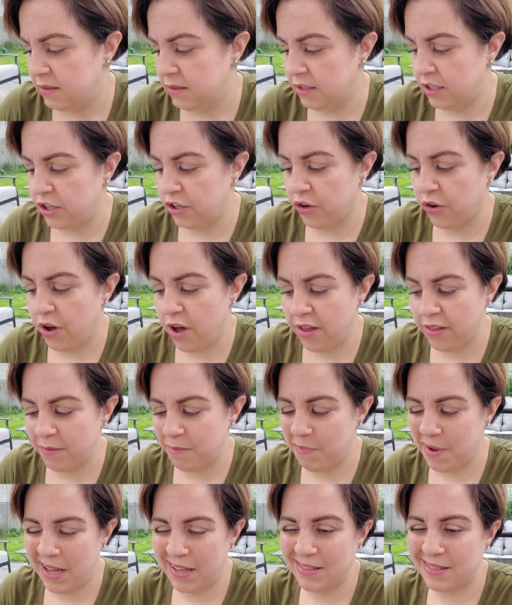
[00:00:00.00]
you know all the
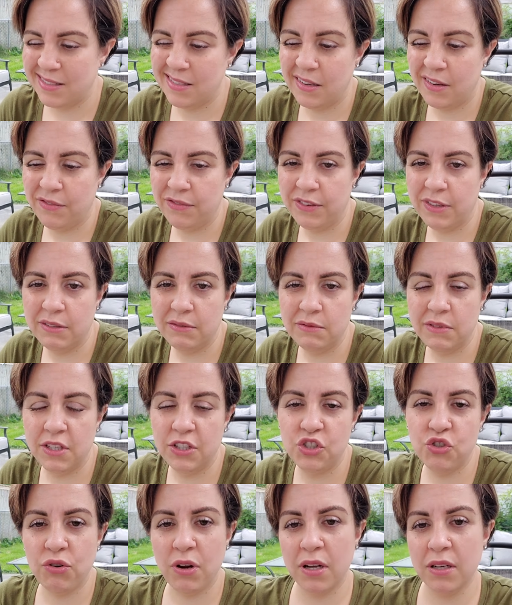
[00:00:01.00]
bad stuff the,
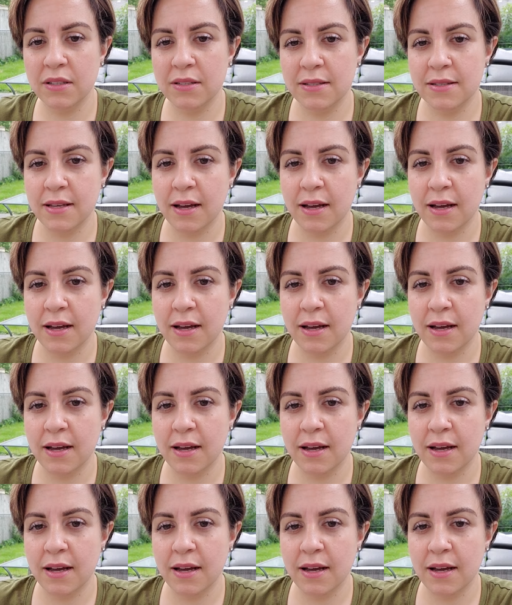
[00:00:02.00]
the drugs